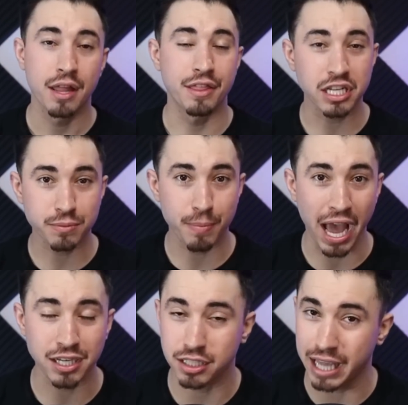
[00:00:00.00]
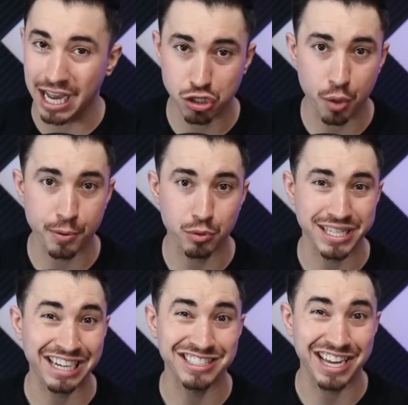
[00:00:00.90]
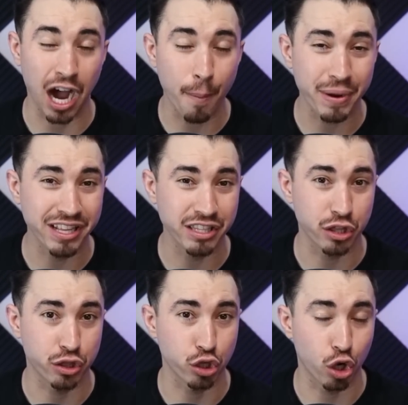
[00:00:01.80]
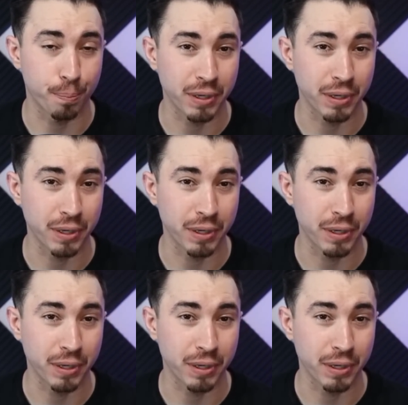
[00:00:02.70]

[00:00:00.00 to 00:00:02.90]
This match, Cassiope was actually up in the third